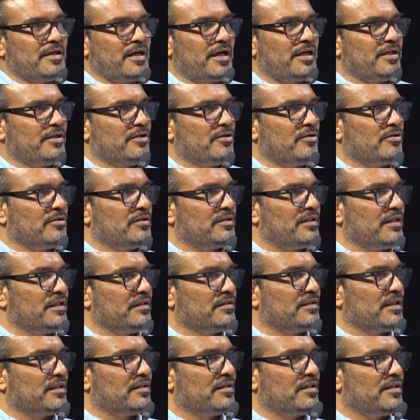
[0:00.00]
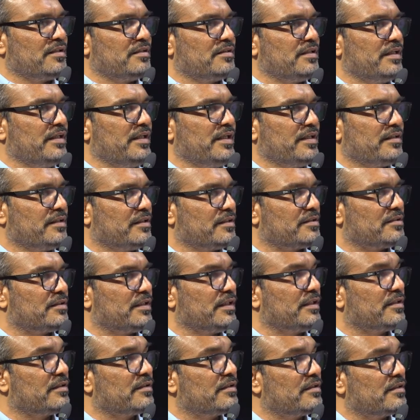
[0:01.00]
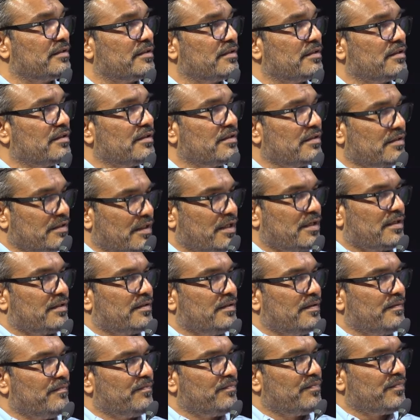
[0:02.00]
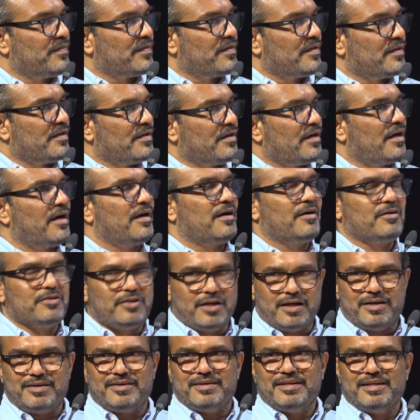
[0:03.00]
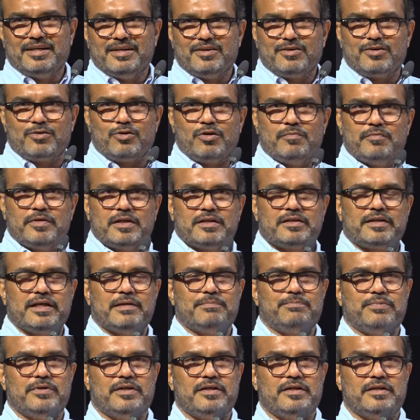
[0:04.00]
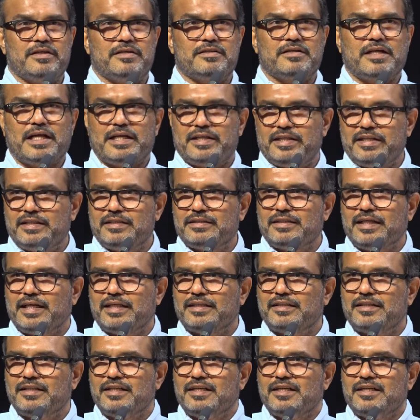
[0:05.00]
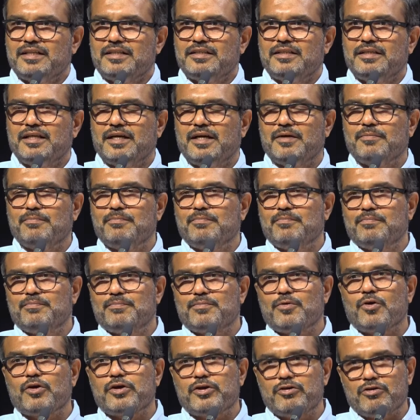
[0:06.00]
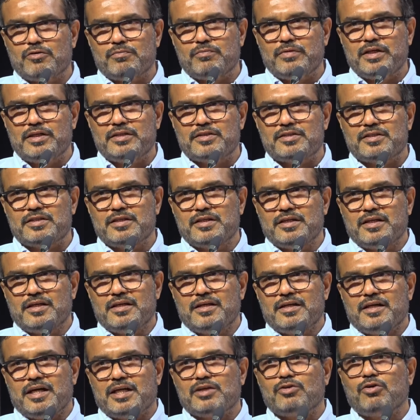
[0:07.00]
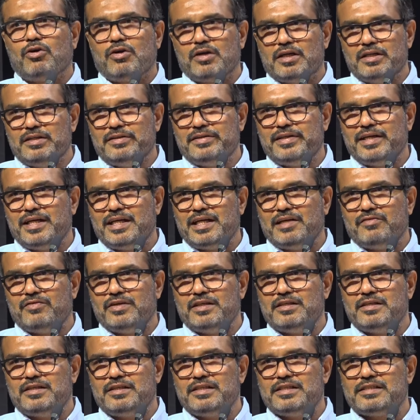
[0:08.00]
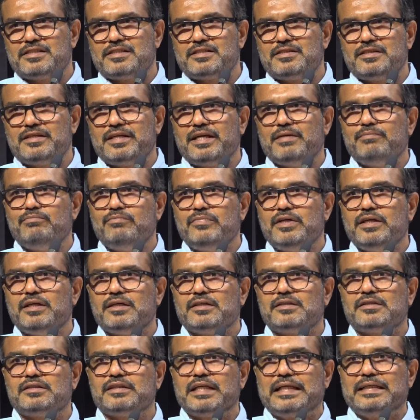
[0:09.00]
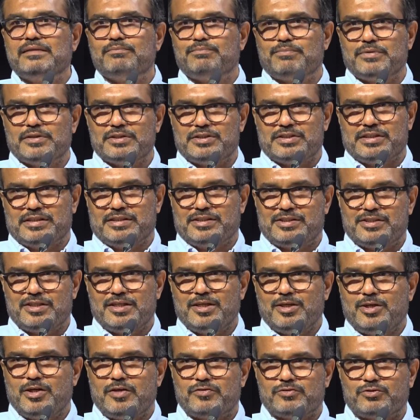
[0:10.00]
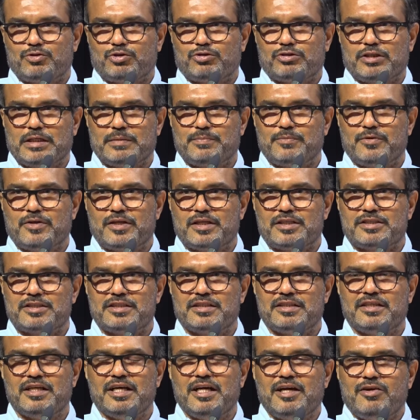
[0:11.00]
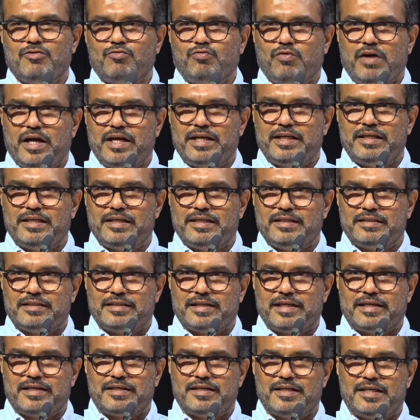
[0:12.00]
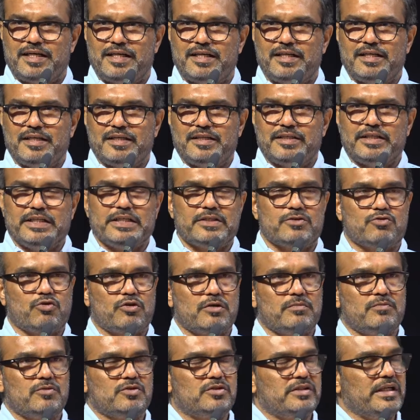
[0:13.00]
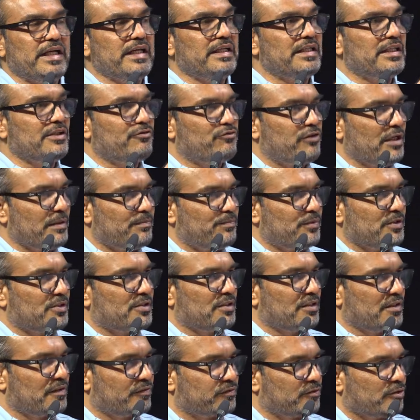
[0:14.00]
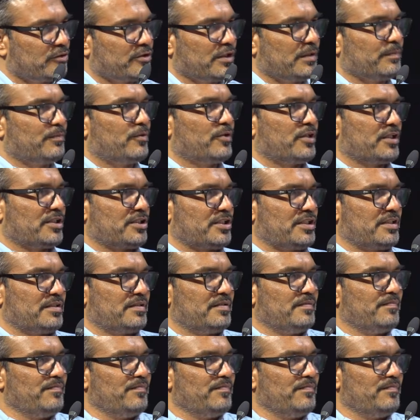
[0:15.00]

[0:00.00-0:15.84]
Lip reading: I don't think that there is any other state. Yeah. The Commissioner KP is adding that the procurement at all India level is a mere 10% of total production, while in Kerala it is almost 85% of total production.